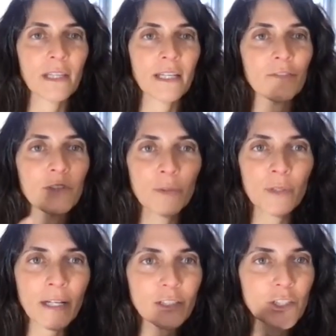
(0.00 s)
like if you and
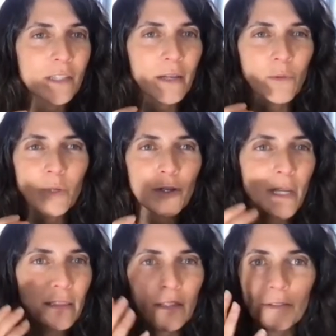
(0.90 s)
i could just like what are
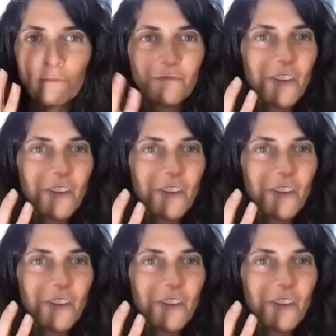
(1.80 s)
like the